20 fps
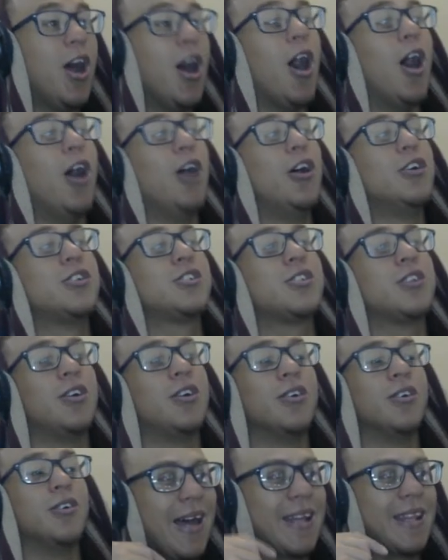Oh,
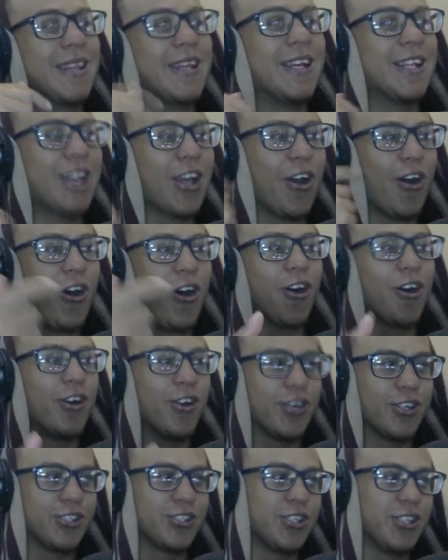so I think they are
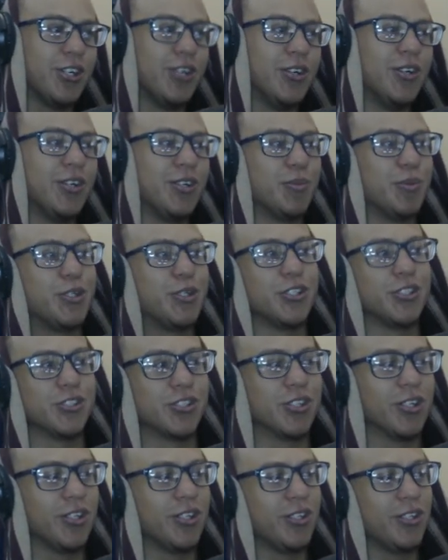gonna show it, which is
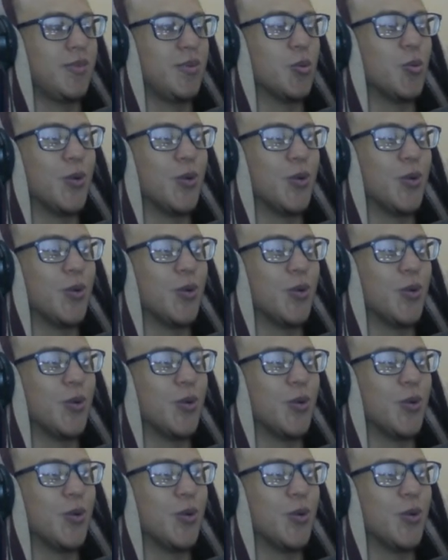good.